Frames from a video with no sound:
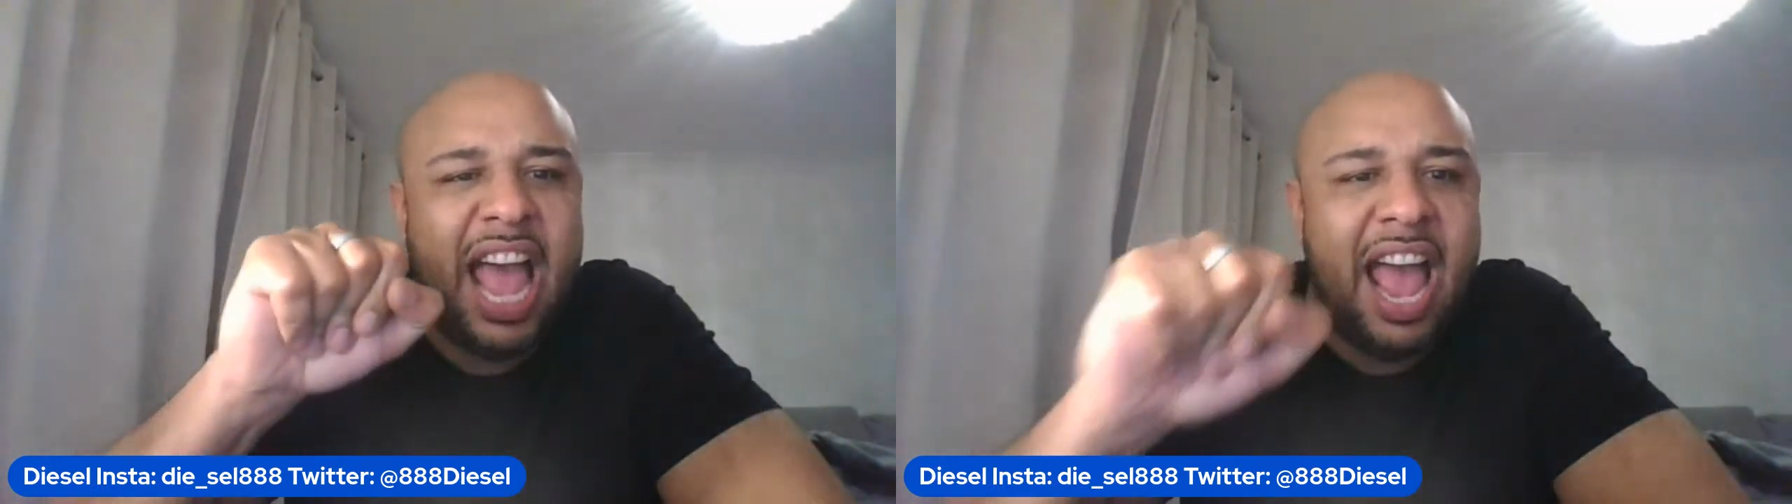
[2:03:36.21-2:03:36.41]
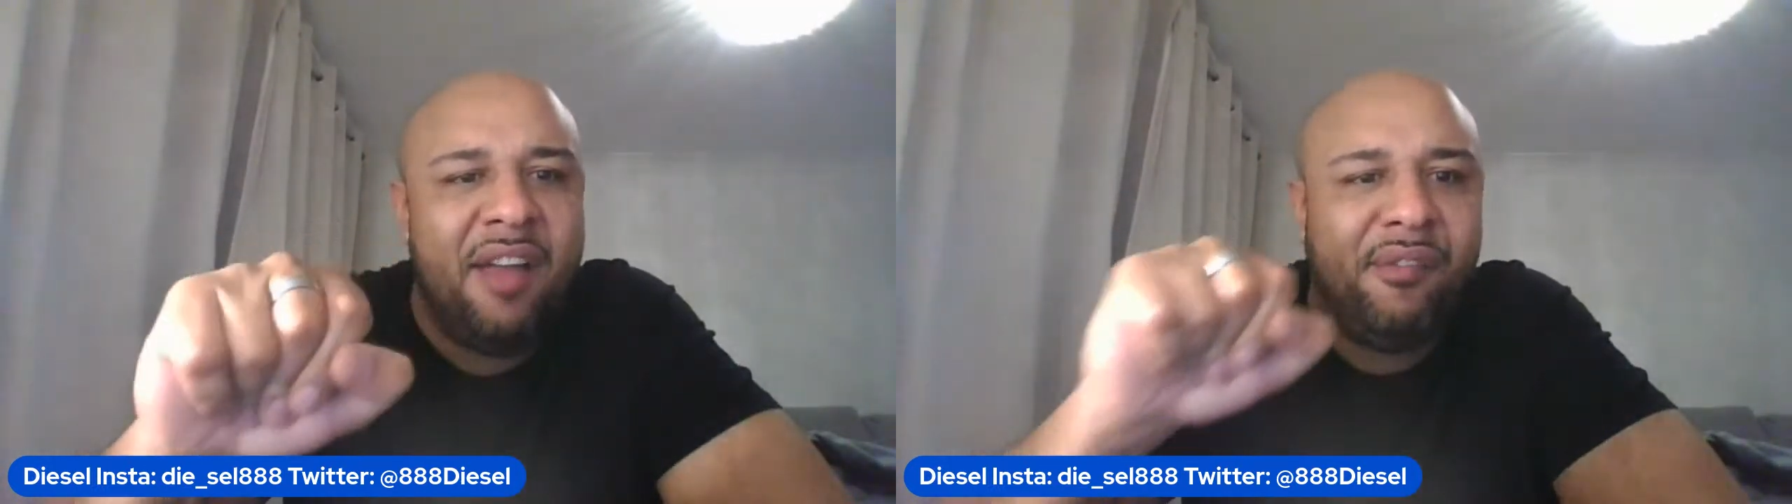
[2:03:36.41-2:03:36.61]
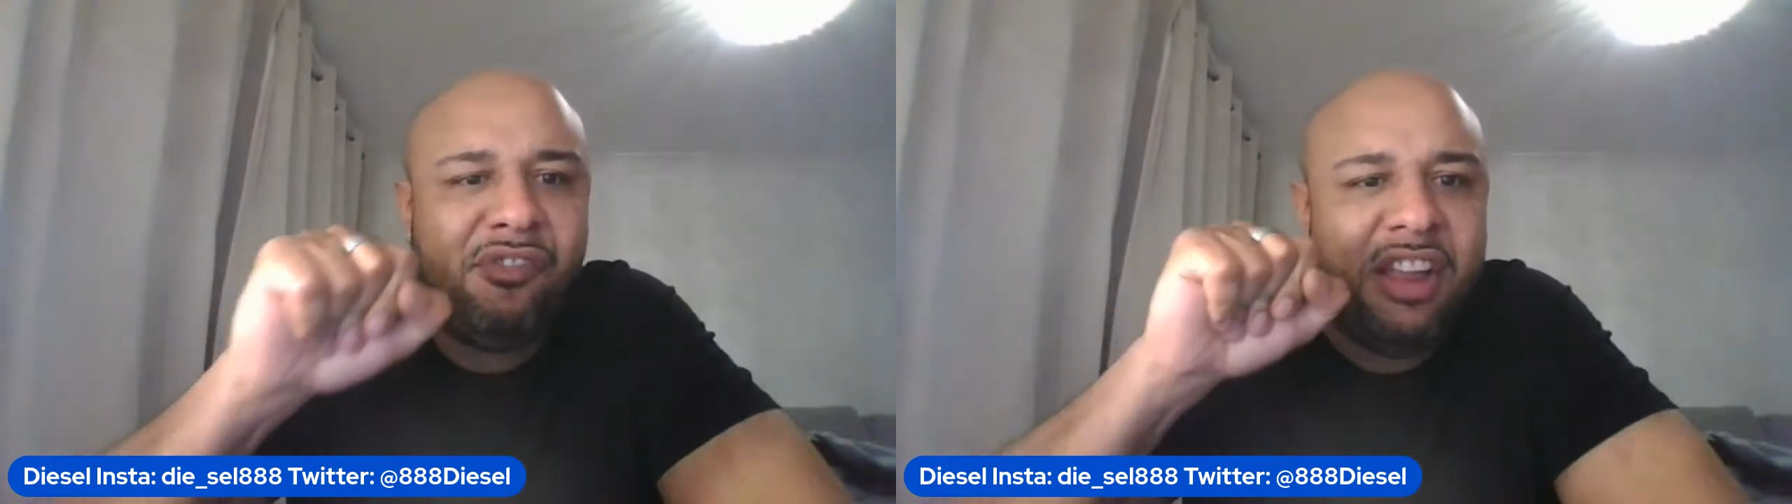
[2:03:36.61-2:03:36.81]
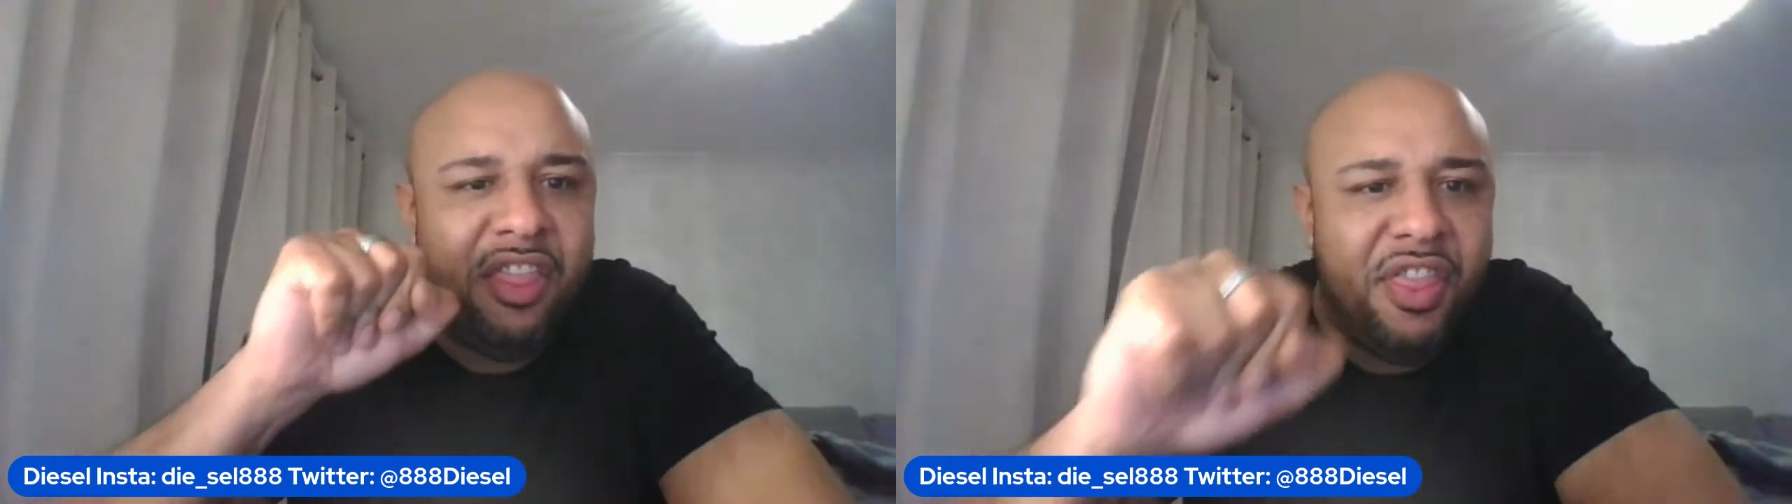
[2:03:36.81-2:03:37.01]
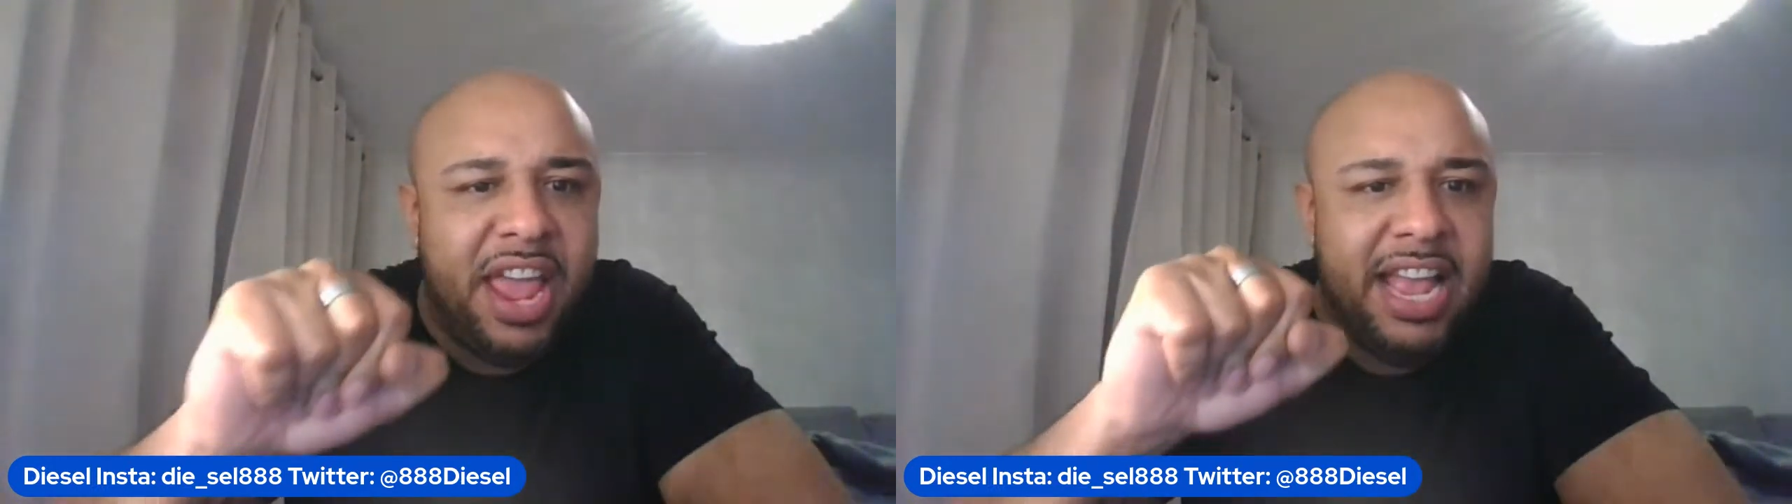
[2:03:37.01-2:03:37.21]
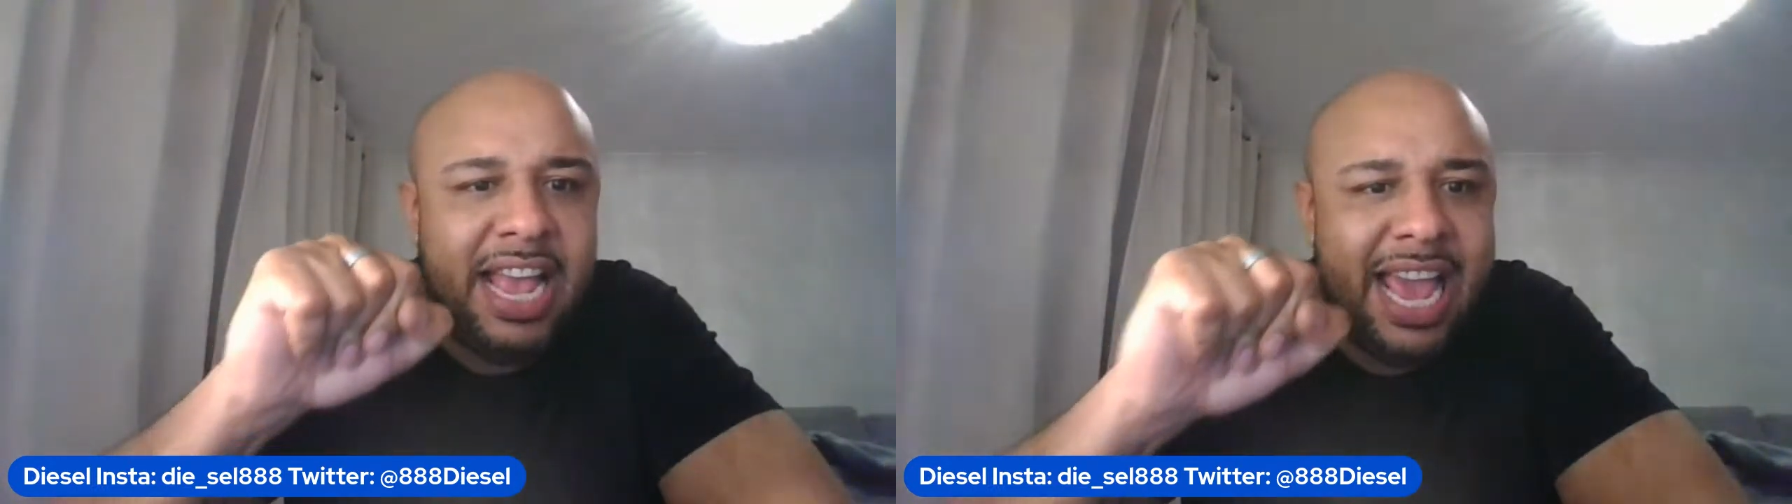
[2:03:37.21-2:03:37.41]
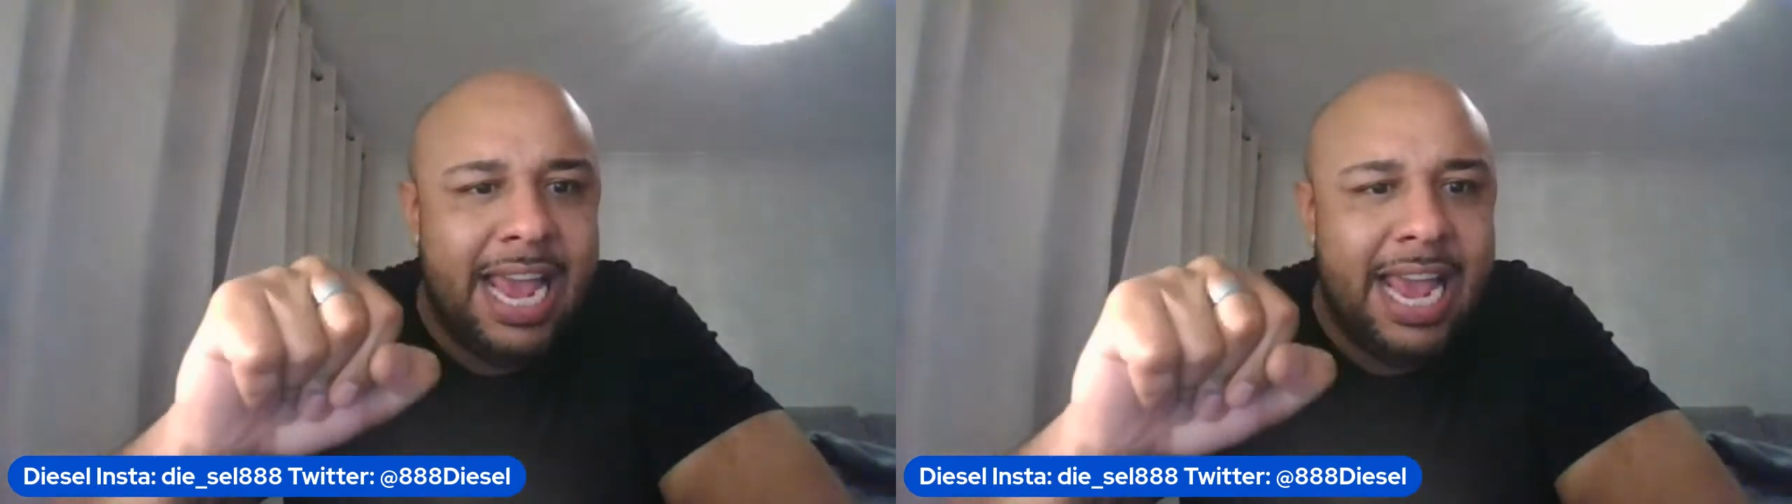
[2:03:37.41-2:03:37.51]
everything